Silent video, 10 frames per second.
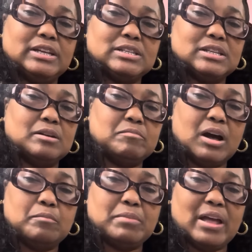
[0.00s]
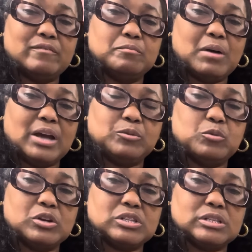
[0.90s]
some uh, Bath and Body
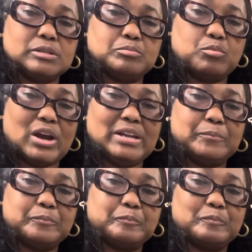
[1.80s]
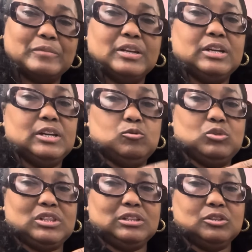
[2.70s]
Works spray.
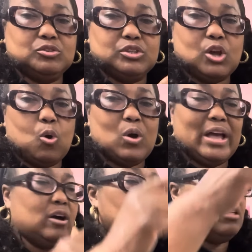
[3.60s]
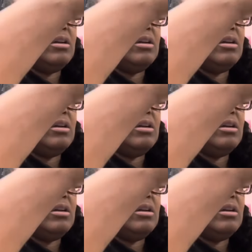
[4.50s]
With a little Noel on